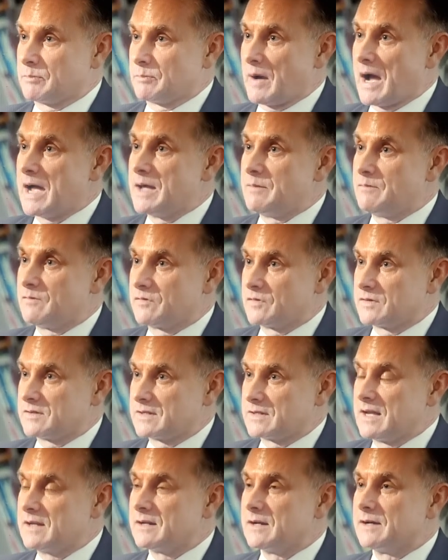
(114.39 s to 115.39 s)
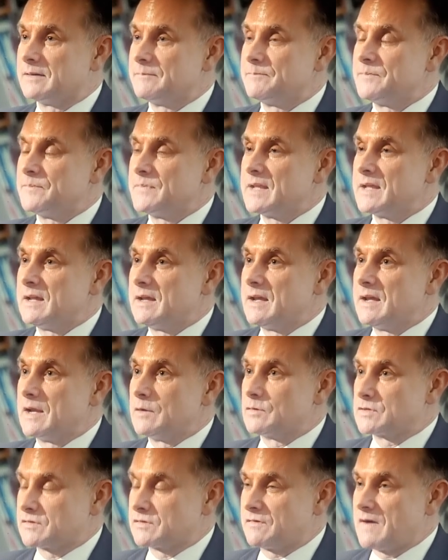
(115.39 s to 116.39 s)
the pipe for data,
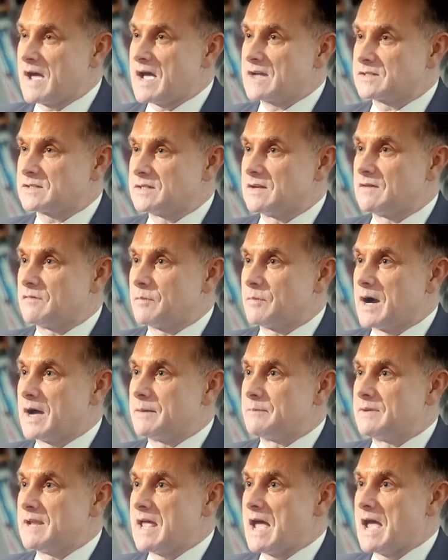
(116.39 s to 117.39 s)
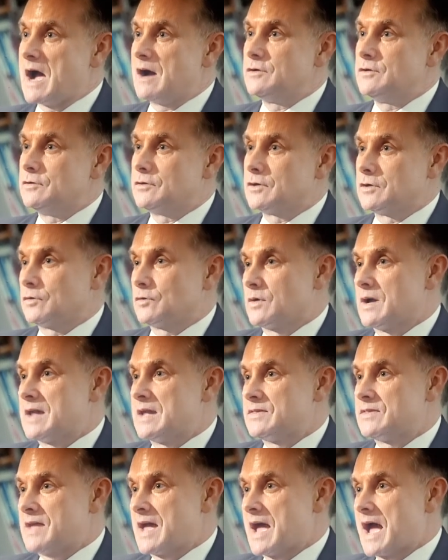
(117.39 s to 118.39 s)
and it was a fast enough pipe, now you can
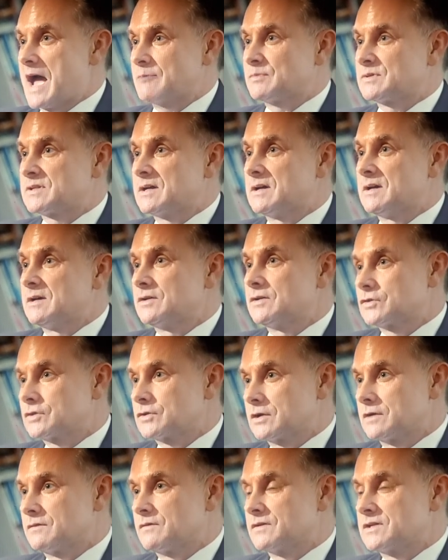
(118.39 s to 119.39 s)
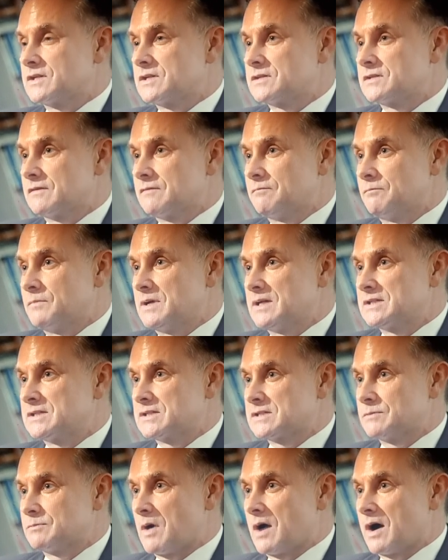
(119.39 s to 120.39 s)
create the apps, services, and
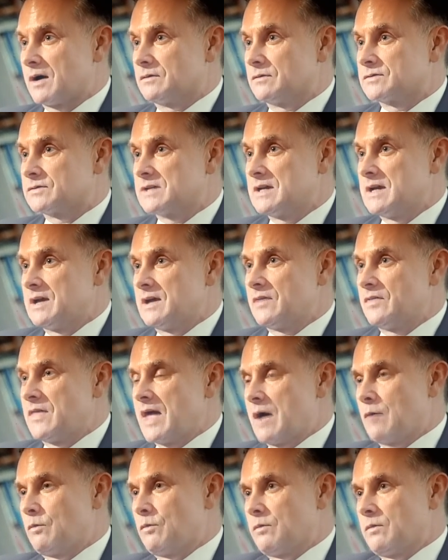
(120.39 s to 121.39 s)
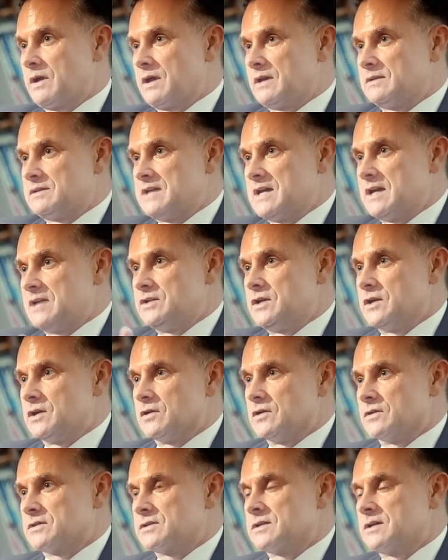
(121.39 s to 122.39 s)
business models that in 10
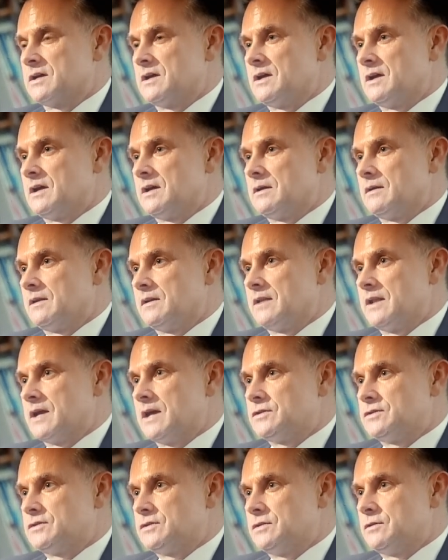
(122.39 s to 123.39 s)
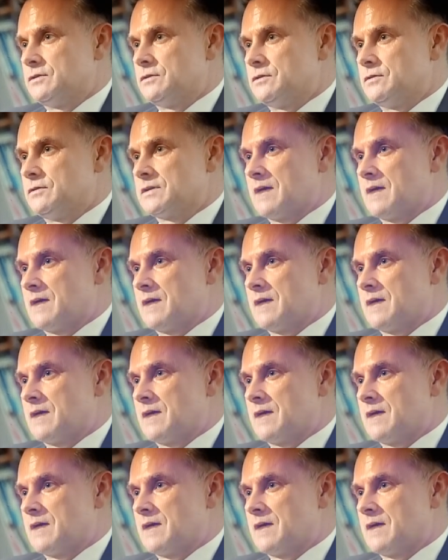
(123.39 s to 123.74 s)
years led to the